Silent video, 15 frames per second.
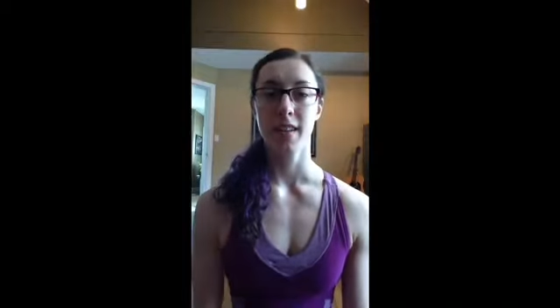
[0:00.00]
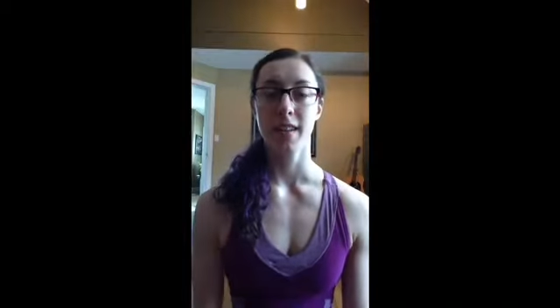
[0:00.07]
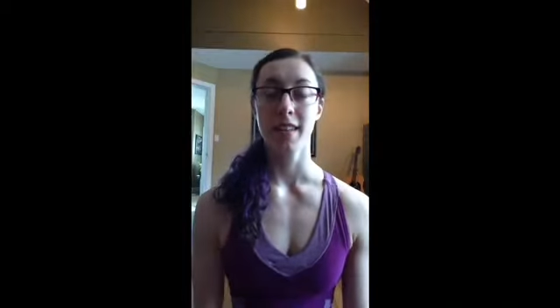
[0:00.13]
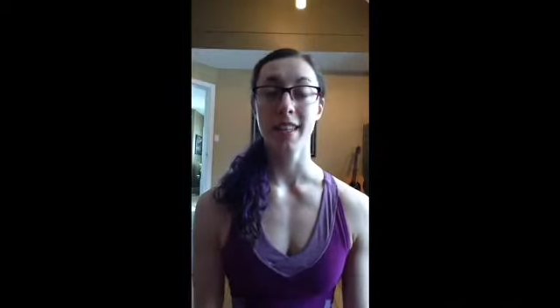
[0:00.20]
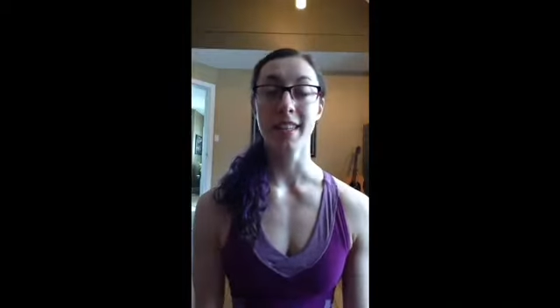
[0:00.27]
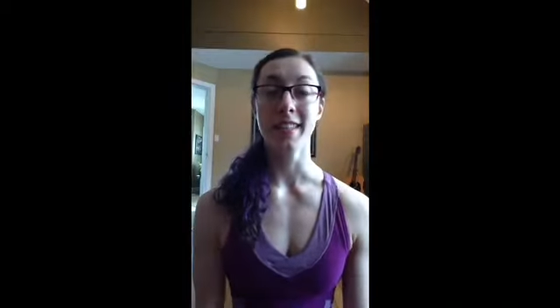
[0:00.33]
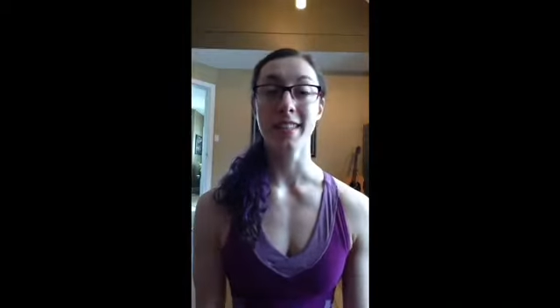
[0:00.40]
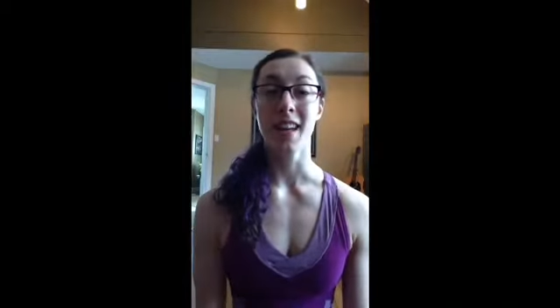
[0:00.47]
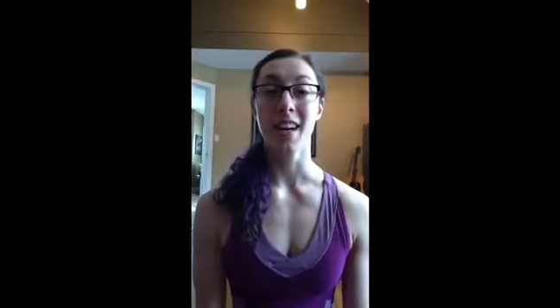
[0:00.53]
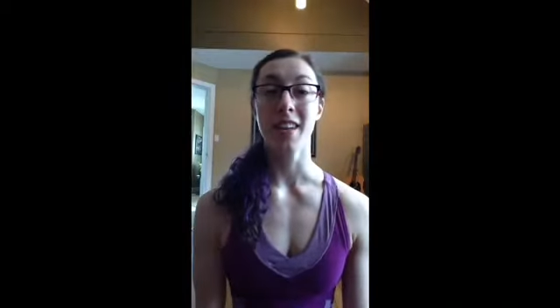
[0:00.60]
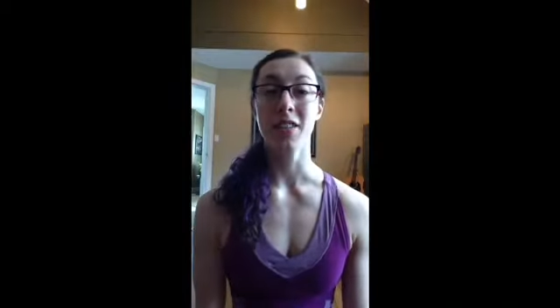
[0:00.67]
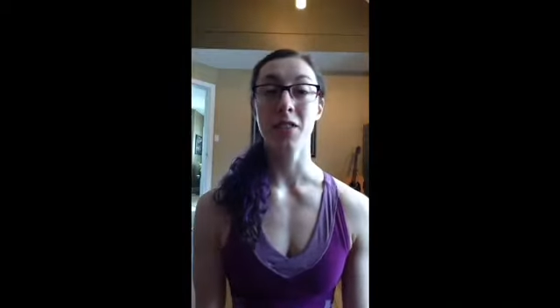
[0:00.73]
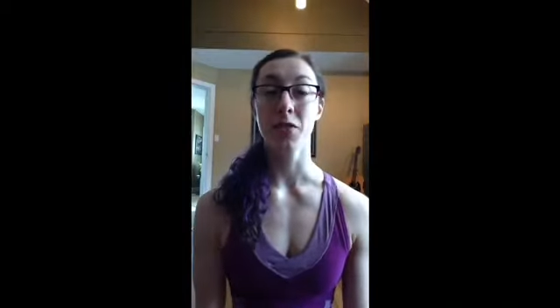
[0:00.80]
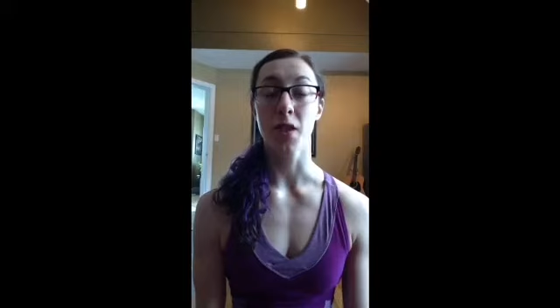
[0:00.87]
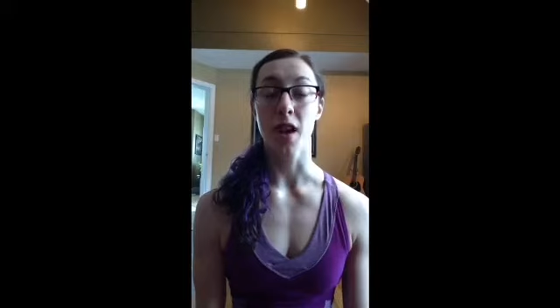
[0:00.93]
These
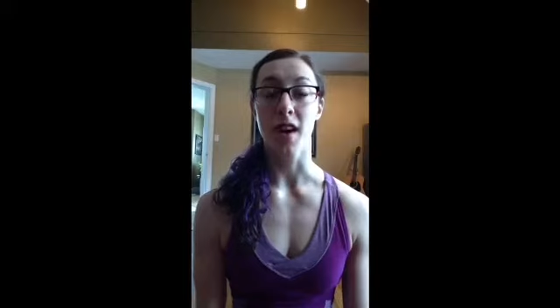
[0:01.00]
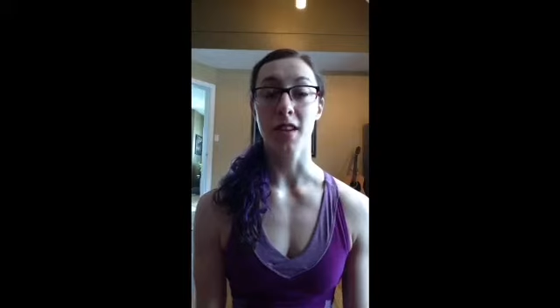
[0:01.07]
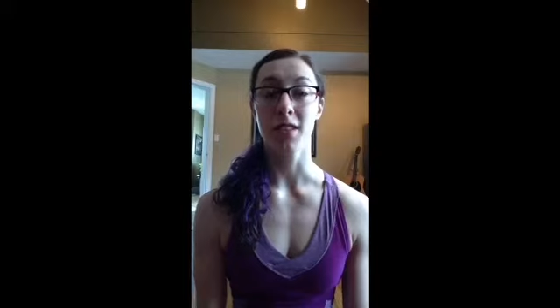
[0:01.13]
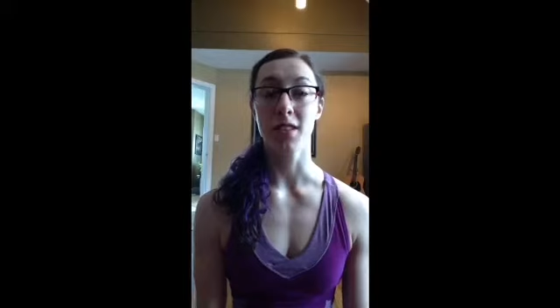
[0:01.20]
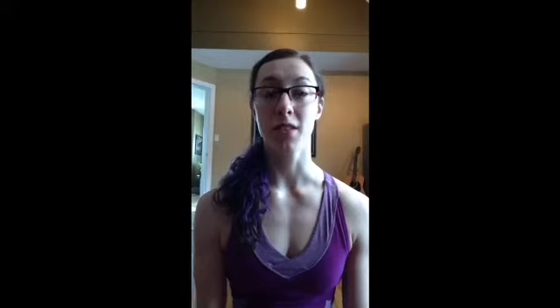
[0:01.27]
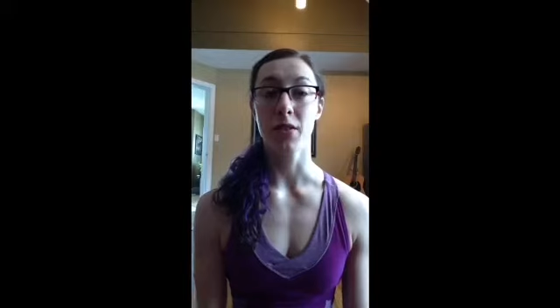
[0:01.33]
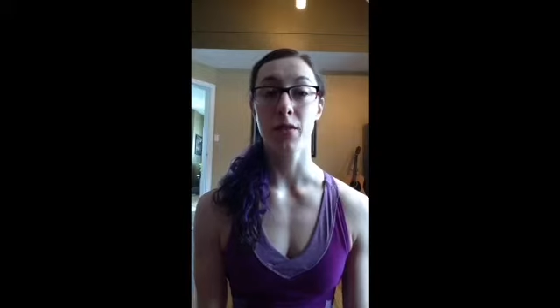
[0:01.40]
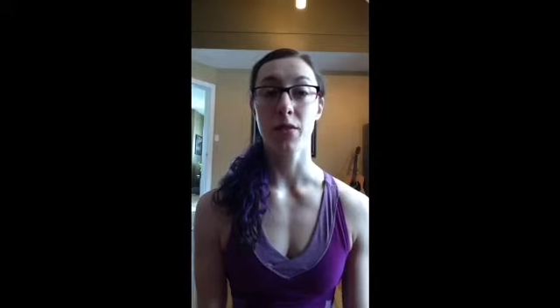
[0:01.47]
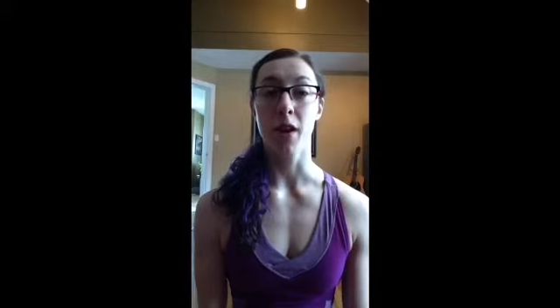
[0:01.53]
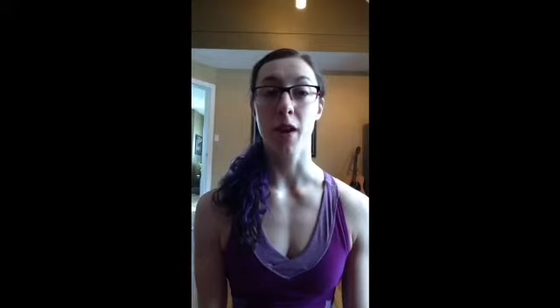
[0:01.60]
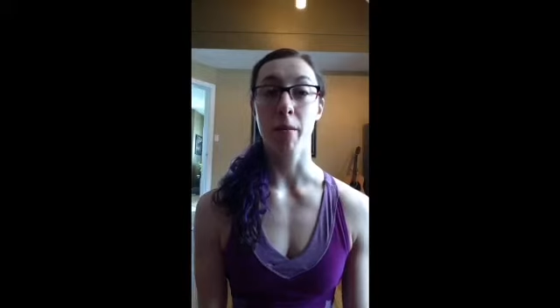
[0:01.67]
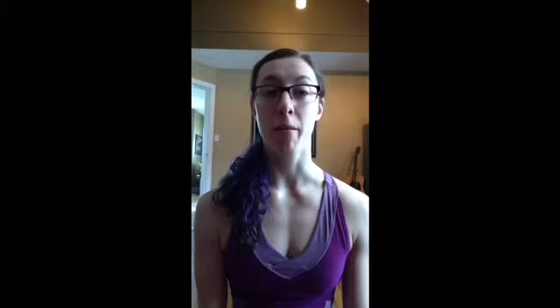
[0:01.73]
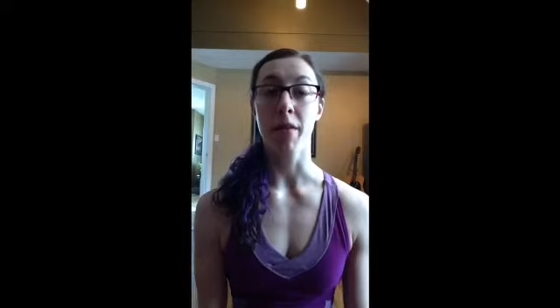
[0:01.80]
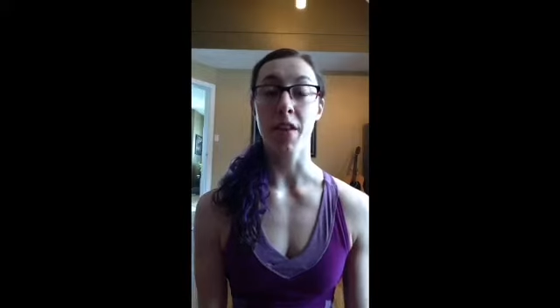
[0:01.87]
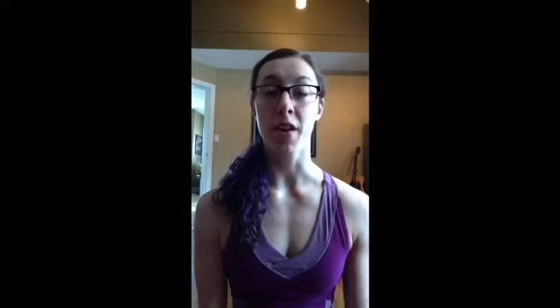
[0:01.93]
lines cross
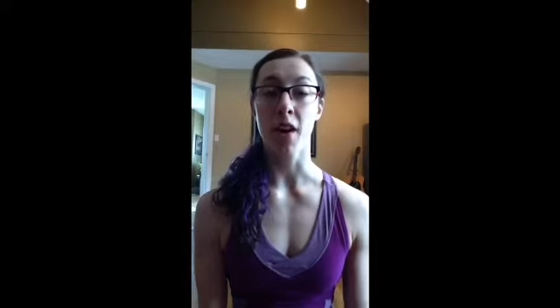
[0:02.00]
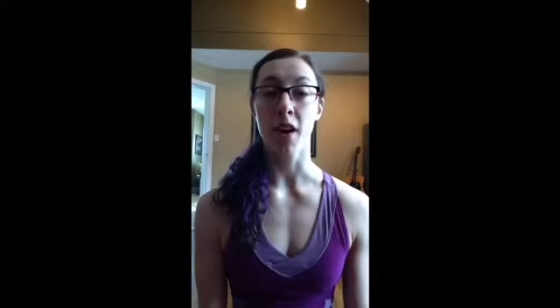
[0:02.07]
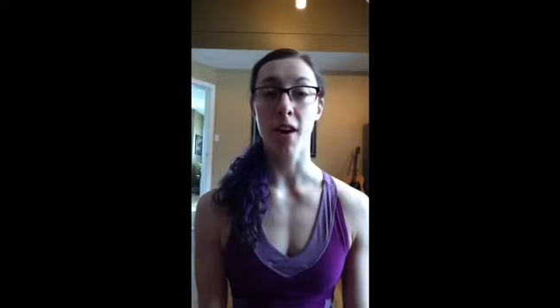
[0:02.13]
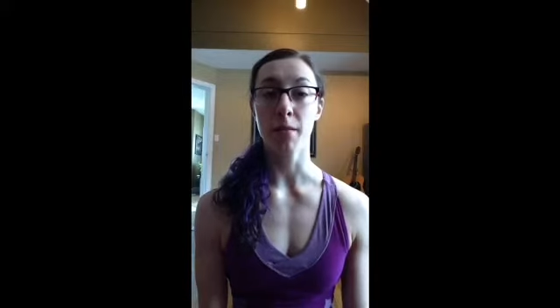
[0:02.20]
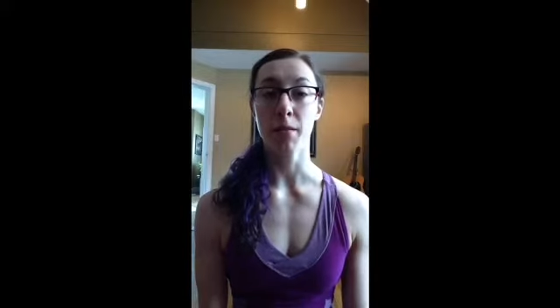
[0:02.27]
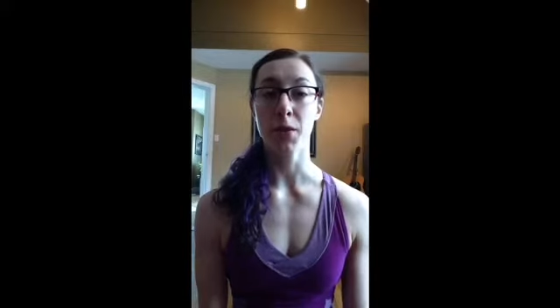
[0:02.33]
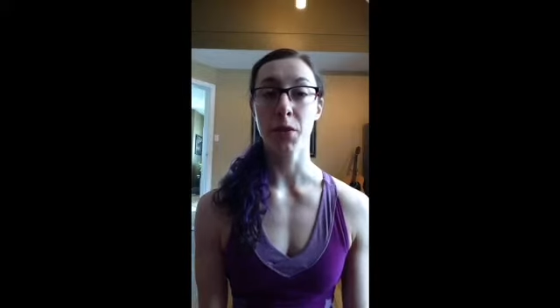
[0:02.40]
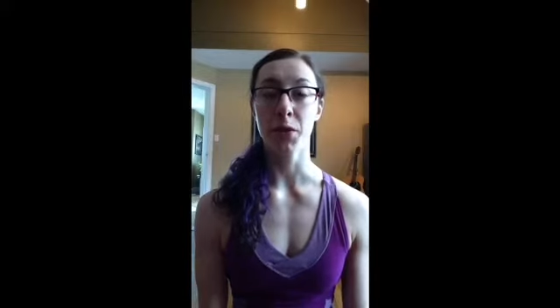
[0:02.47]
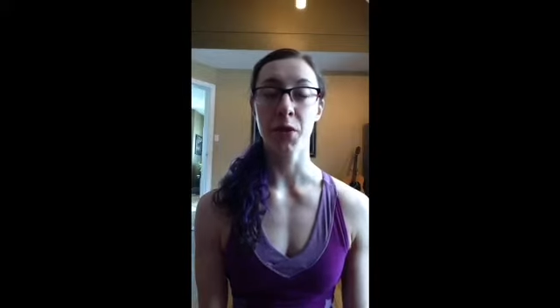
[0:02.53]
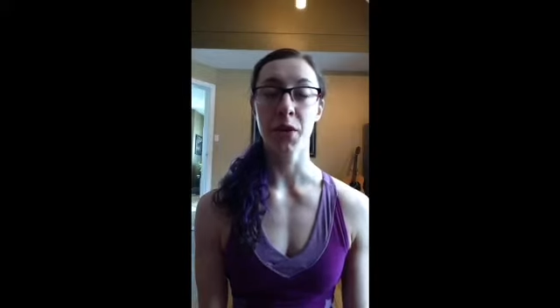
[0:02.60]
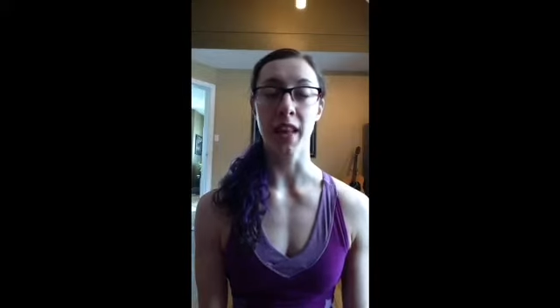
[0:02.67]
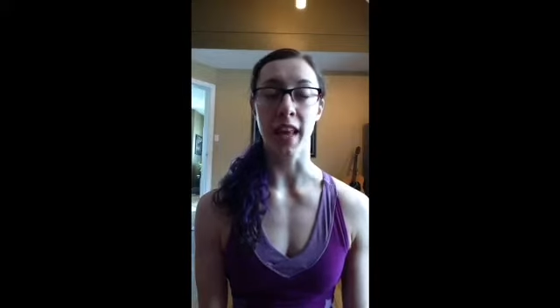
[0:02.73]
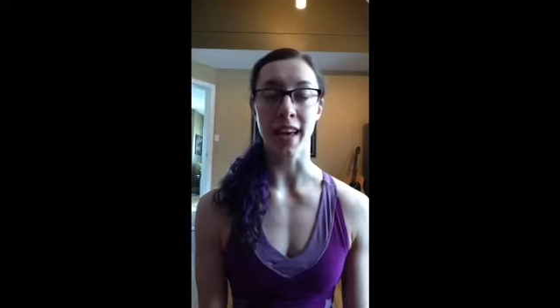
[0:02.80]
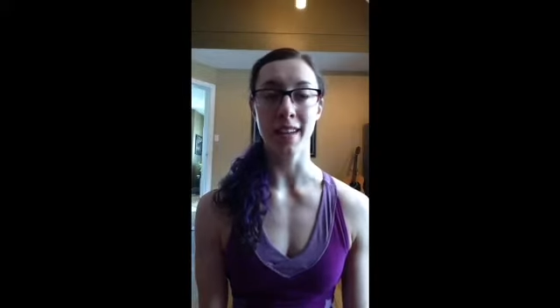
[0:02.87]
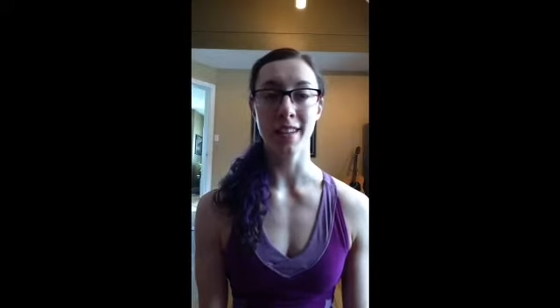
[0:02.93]
from the arms or their
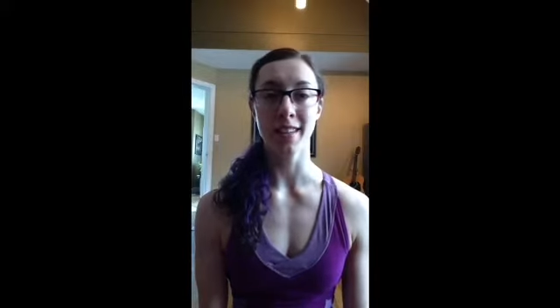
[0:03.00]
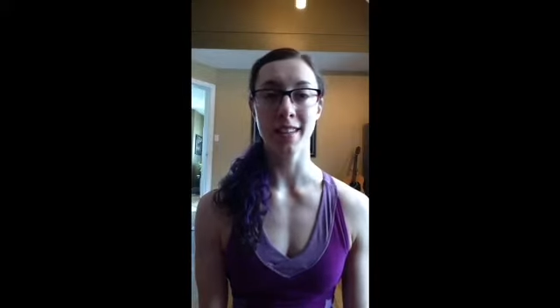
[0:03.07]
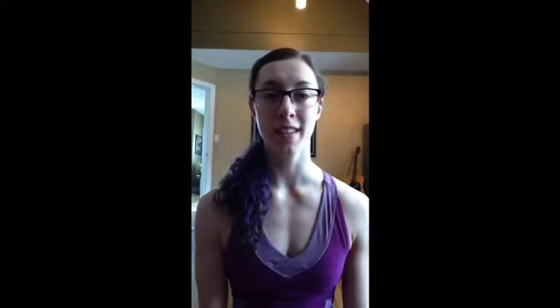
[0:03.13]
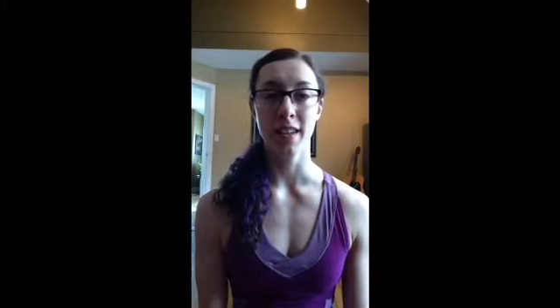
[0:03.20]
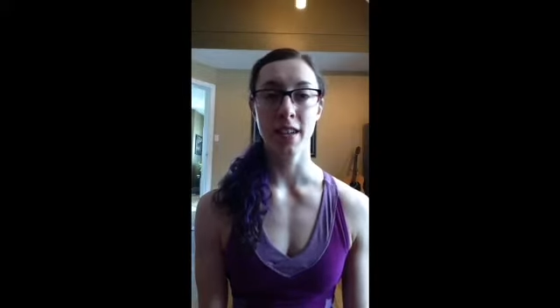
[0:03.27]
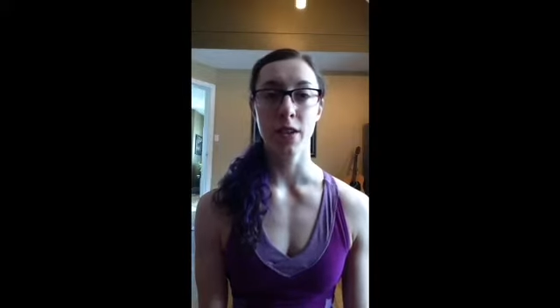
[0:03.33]
legs